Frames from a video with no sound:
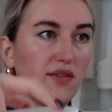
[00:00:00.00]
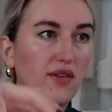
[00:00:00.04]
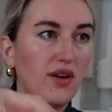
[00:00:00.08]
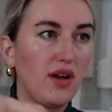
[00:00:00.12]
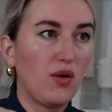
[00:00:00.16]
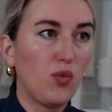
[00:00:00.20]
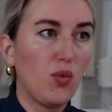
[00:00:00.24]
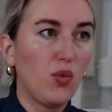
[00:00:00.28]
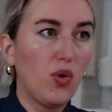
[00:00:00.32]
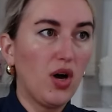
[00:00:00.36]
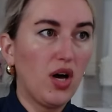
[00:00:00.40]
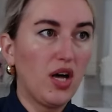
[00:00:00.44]
I
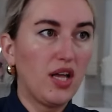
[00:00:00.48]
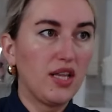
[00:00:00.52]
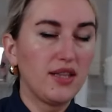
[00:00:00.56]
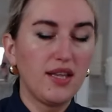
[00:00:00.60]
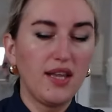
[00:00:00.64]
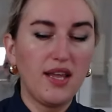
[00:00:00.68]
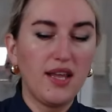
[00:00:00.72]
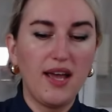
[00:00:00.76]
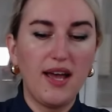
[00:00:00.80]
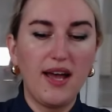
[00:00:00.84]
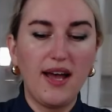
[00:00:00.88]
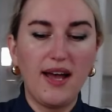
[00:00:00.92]

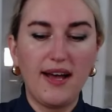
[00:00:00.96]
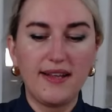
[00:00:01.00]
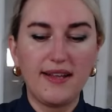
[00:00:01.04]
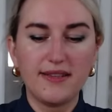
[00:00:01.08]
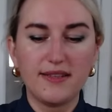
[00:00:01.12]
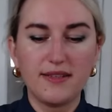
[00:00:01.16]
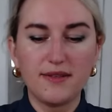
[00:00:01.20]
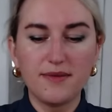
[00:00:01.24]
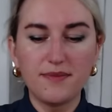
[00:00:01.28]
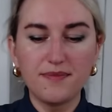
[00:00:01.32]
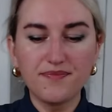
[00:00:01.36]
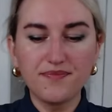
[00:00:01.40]
want.
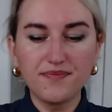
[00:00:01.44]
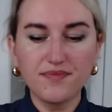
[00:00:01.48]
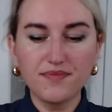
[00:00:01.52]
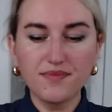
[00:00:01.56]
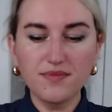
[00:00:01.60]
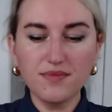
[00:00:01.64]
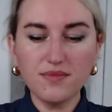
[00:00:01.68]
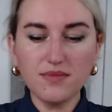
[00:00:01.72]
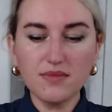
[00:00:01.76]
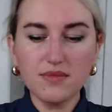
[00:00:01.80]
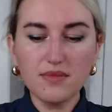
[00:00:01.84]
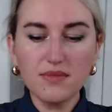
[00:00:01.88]
And
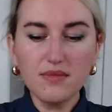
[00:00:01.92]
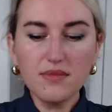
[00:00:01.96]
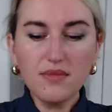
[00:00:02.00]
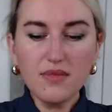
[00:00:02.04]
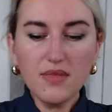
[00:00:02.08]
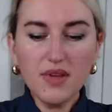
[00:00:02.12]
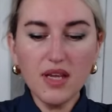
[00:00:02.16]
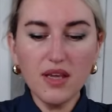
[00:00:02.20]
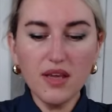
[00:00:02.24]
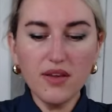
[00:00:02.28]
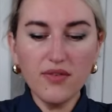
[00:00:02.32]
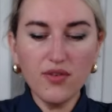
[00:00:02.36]

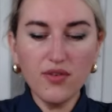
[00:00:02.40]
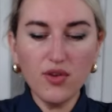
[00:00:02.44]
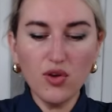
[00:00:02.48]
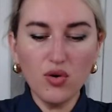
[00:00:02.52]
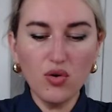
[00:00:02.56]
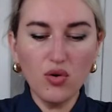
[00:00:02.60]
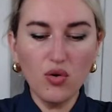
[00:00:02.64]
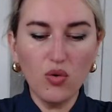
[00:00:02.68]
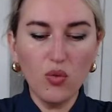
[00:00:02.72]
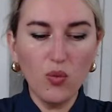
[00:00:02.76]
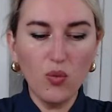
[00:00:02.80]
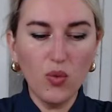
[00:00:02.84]
if
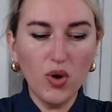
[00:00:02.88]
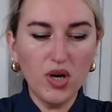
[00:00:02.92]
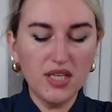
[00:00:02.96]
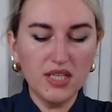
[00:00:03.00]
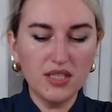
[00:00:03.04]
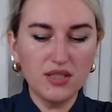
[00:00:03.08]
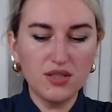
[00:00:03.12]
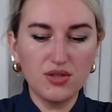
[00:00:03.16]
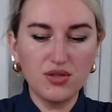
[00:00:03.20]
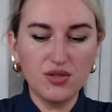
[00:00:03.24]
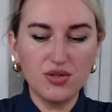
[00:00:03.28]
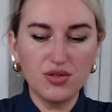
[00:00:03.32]
you
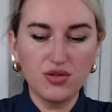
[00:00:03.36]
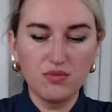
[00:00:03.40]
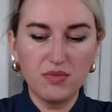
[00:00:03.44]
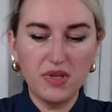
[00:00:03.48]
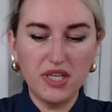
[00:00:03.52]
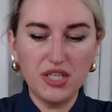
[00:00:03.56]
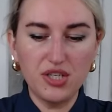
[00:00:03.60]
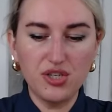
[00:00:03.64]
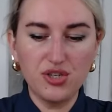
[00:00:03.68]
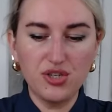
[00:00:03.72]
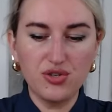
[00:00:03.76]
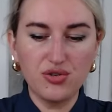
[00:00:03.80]
wanted to
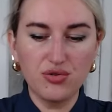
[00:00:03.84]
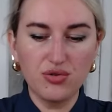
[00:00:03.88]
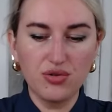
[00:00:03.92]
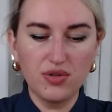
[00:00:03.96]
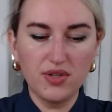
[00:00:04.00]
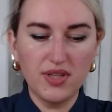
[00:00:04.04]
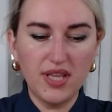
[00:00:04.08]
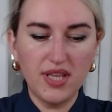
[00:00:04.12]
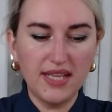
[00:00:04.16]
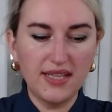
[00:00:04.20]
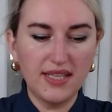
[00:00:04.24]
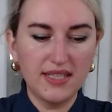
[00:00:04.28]
make
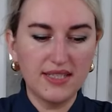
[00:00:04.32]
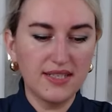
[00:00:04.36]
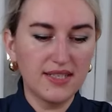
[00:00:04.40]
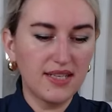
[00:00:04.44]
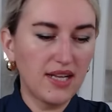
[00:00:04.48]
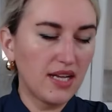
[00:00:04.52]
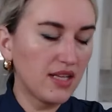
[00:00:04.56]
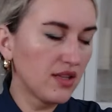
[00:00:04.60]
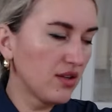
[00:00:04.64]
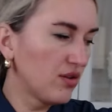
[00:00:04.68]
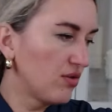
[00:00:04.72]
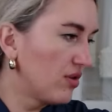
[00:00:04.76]
sure that it's
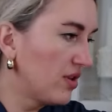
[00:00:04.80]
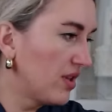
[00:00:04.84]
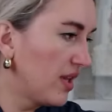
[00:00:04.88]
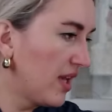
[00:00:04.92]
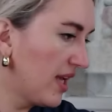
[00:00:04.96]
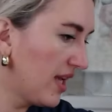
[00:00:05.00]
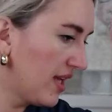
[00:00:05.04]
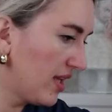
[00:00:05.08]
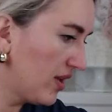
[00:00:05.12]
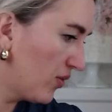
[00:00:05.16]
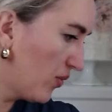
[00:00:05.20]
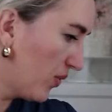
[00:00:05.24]
not going
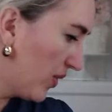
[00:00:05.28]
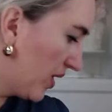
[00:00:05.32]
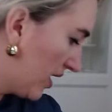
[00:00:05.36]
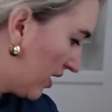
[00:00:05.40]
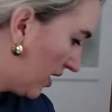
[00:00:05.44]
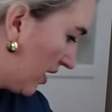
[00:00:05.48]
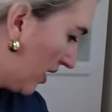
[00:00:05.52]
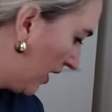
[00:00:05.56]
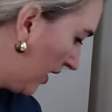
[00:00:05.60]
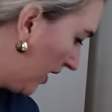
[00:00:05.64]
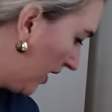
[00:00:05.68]
anywhere,